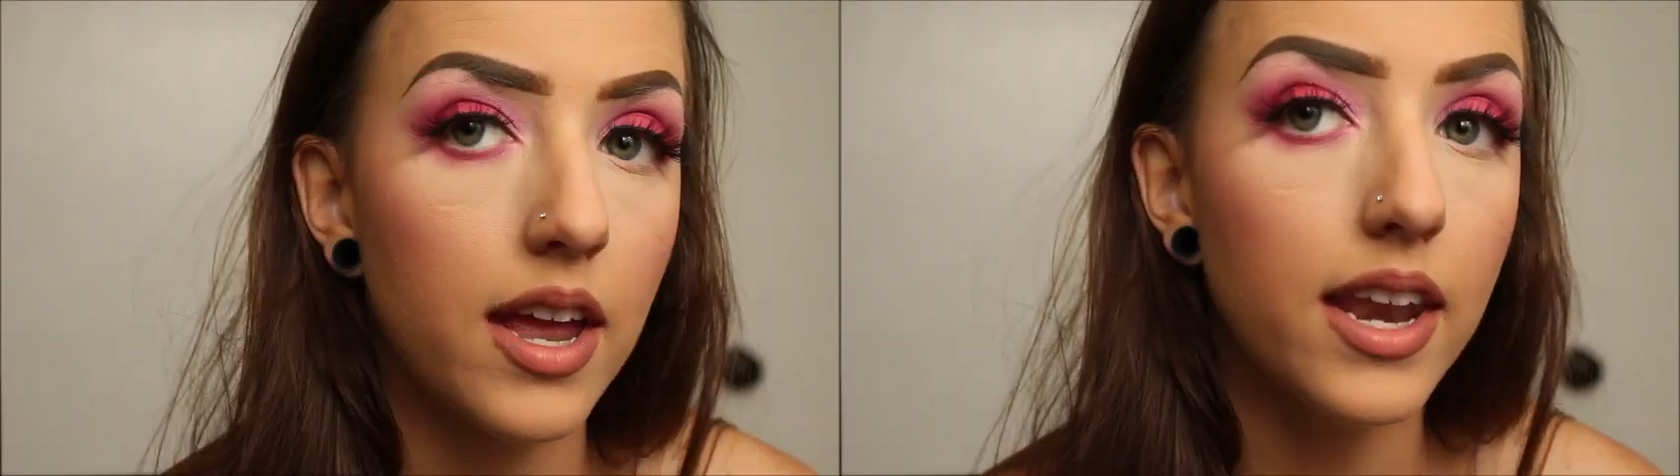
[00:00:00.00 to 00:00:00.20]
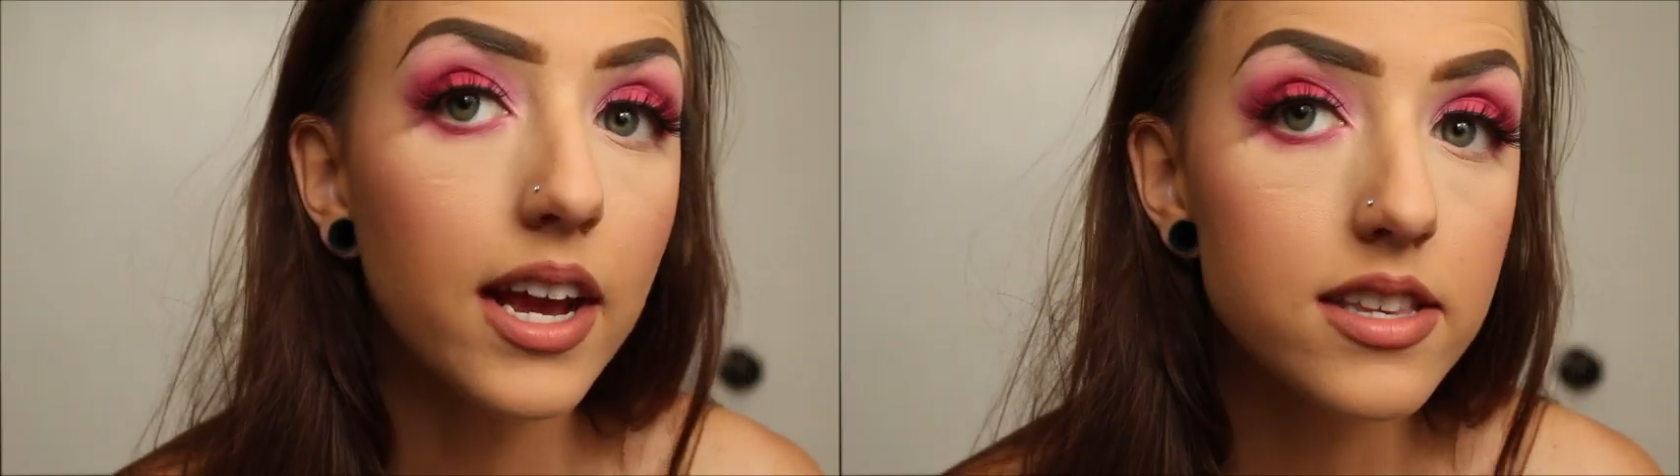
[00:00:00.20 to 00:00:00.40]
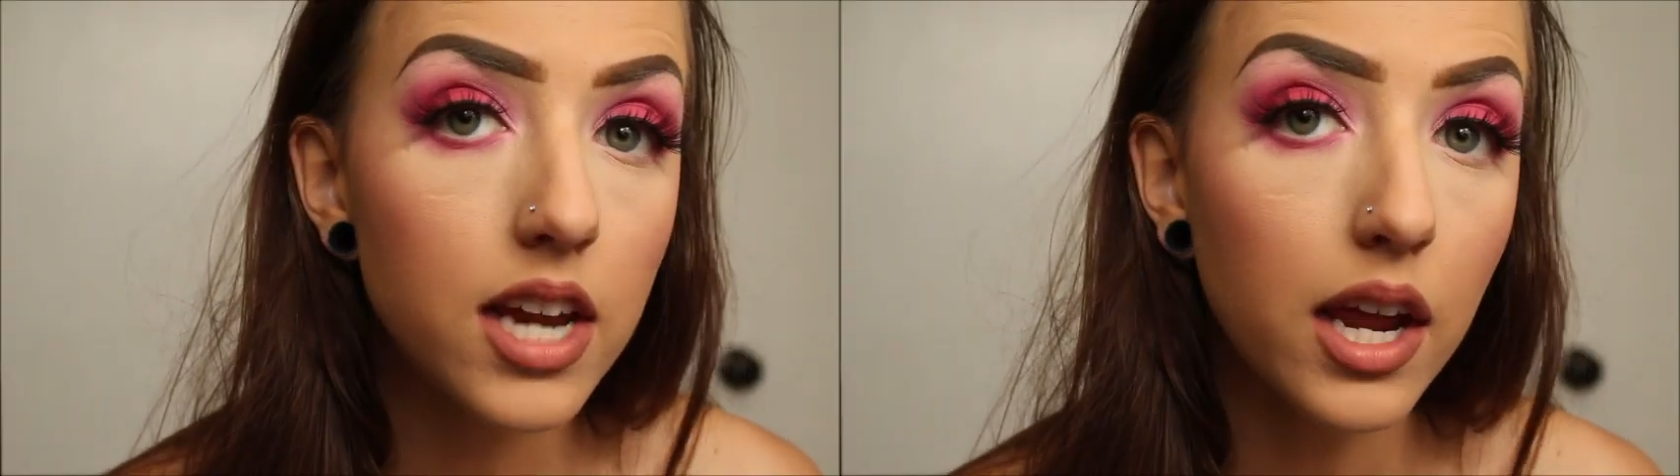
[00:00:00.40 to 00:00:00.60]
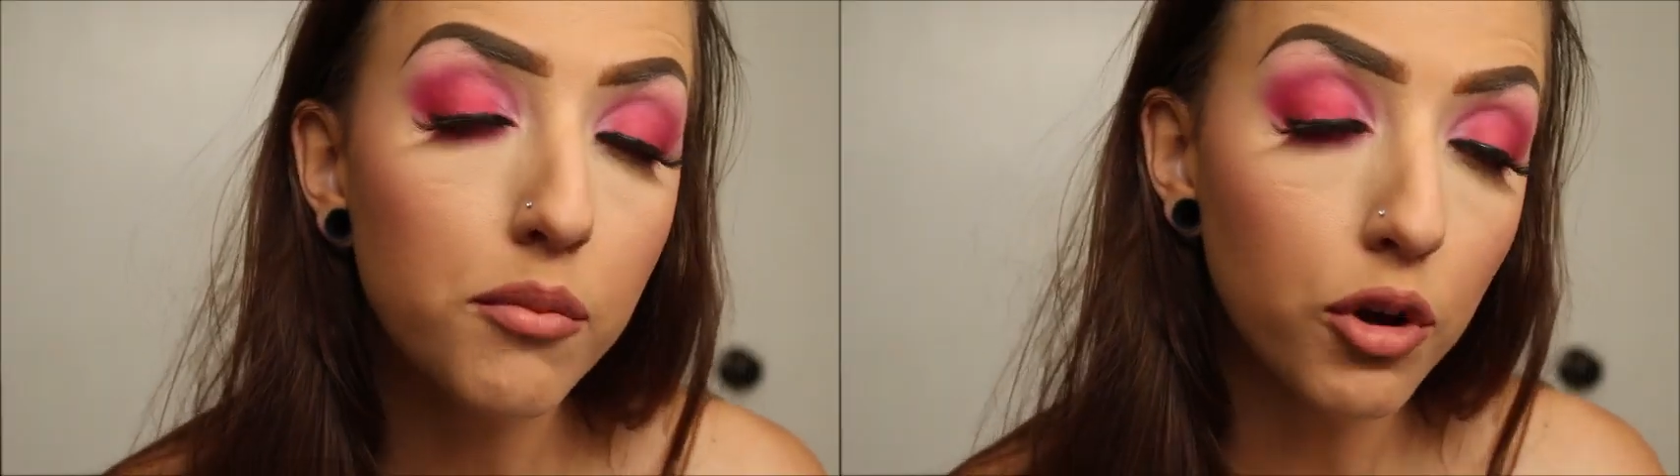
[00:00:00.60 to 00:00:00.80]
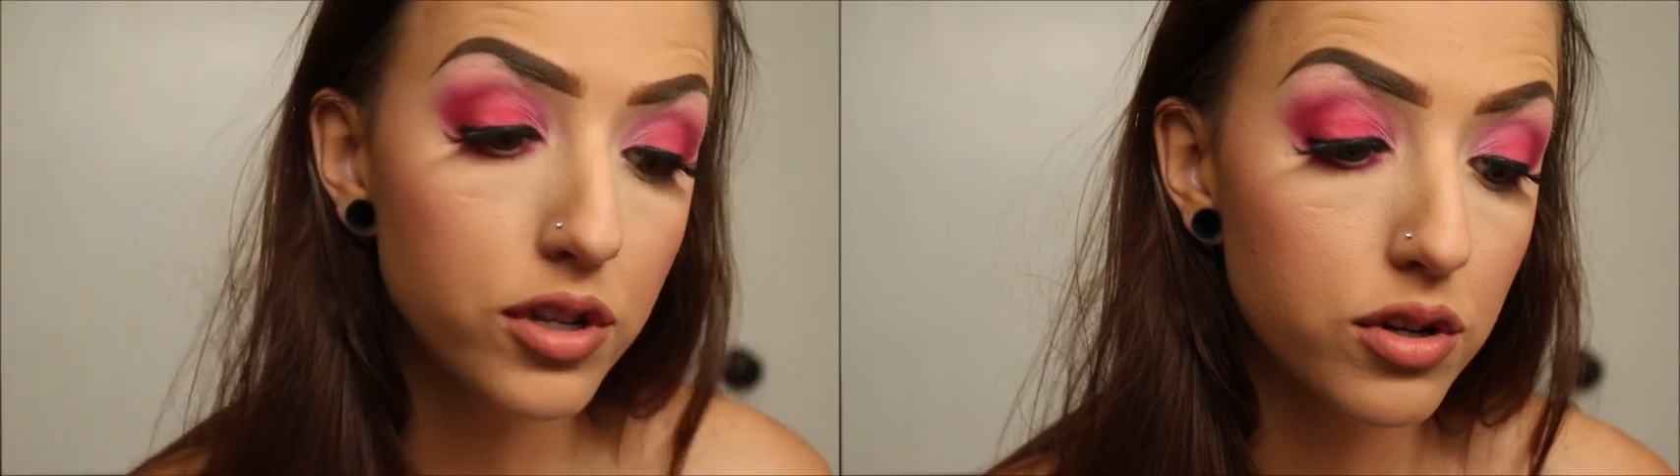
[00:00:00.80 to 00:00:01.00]
Next, I
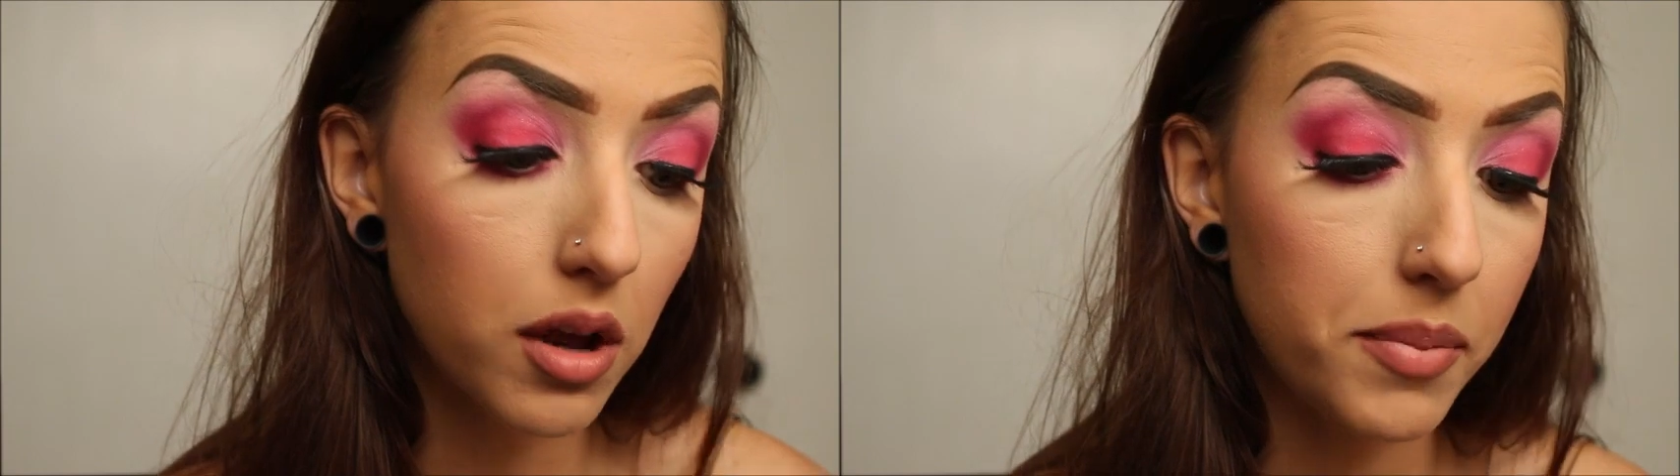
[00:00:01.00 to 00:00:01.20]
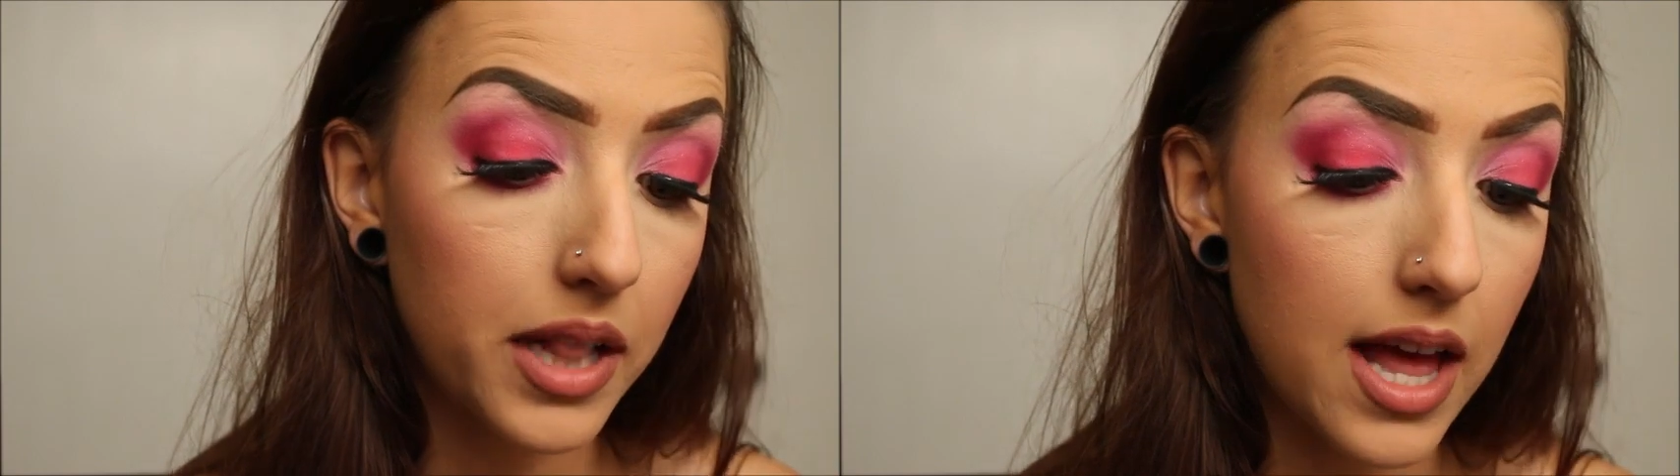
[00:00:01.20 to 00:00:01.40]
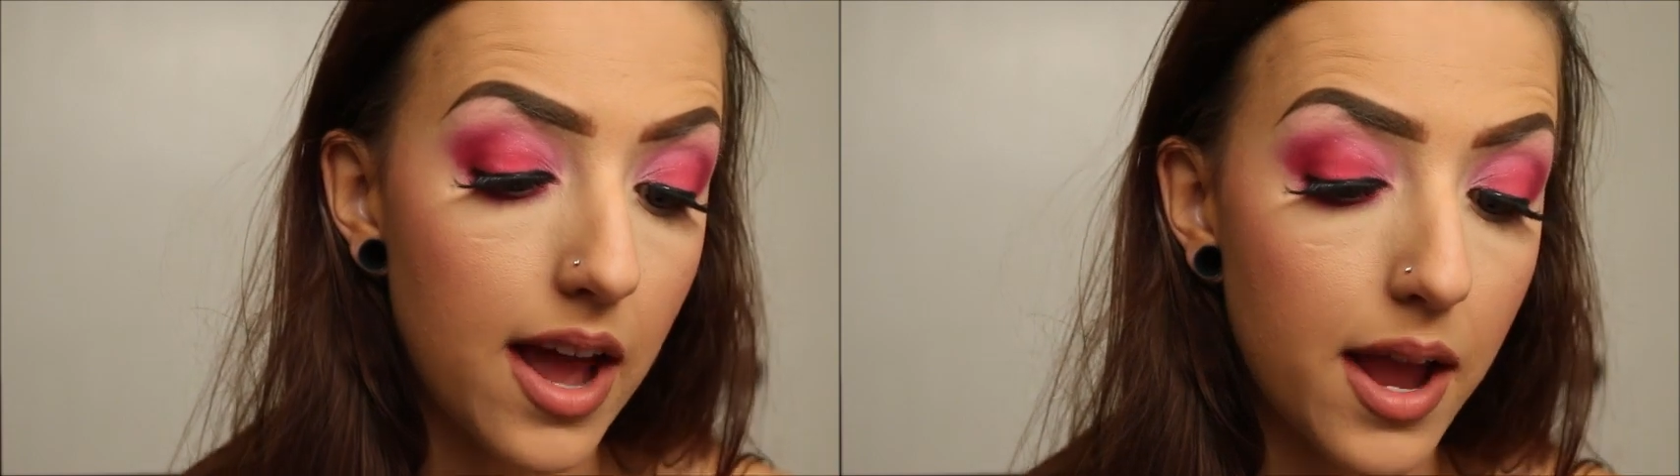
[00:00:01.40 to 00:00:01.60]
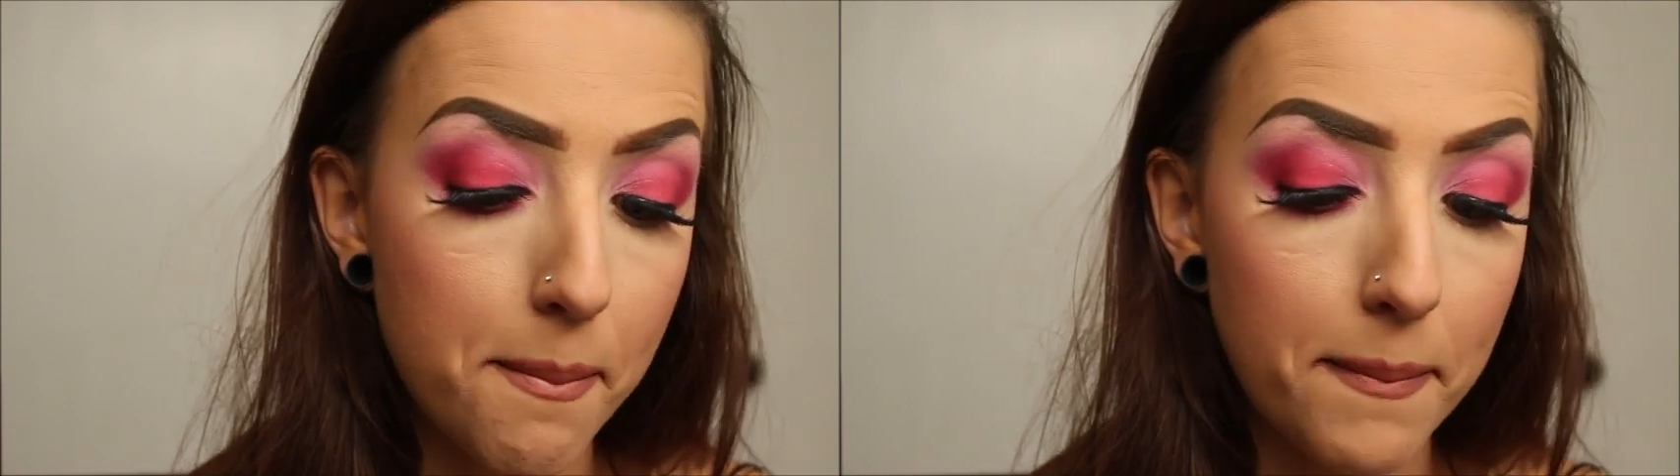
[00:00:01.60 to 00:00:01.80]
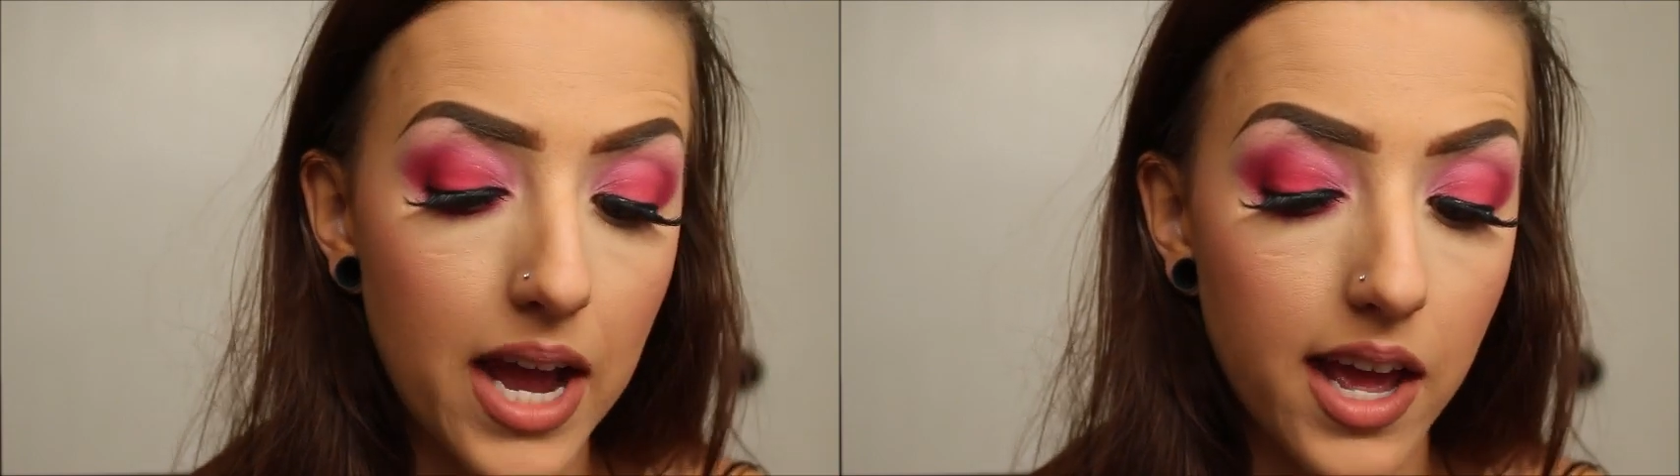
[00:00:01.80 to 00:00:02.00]
am going to
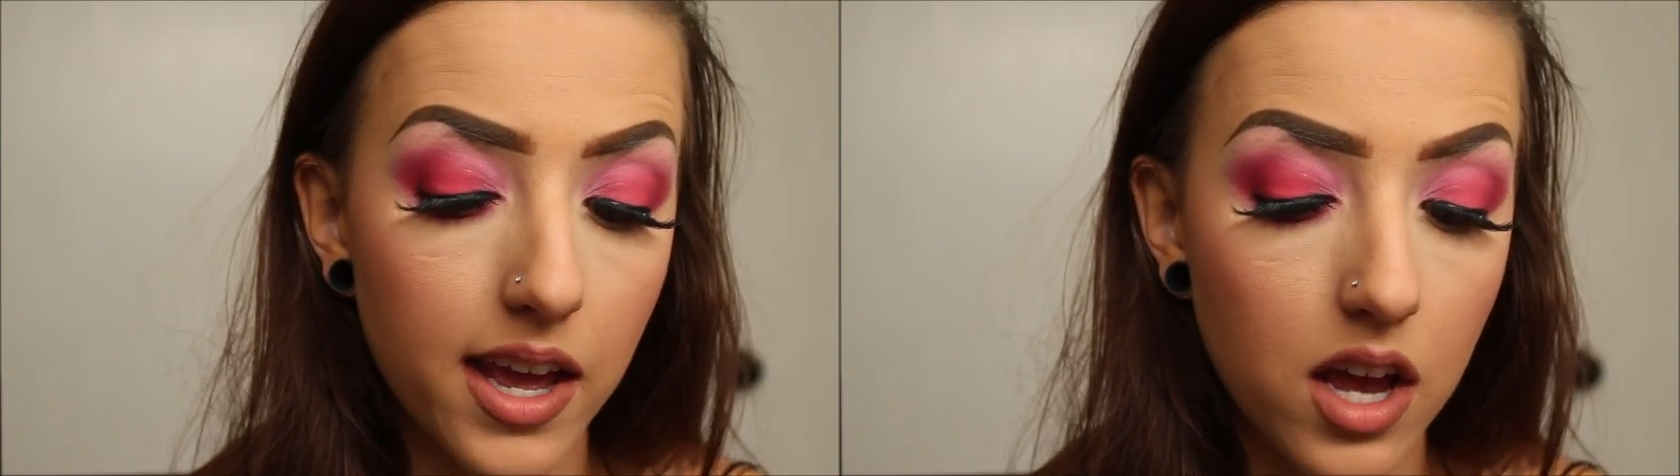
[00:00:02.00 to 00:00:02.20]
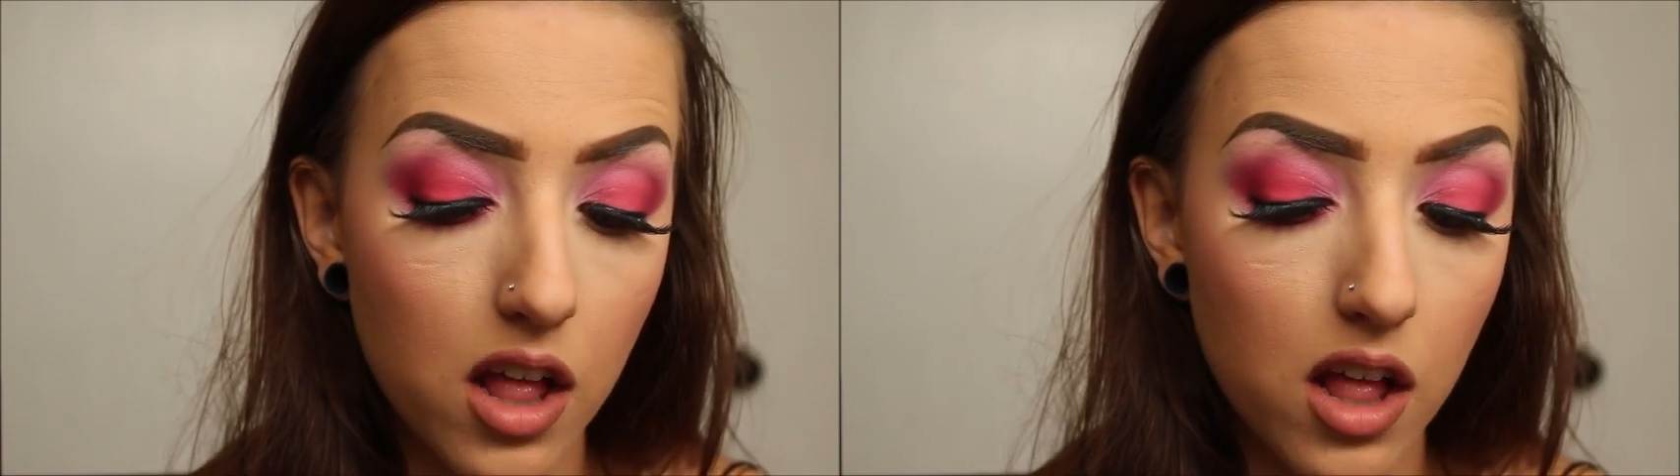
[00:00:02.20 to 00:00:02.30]
apply my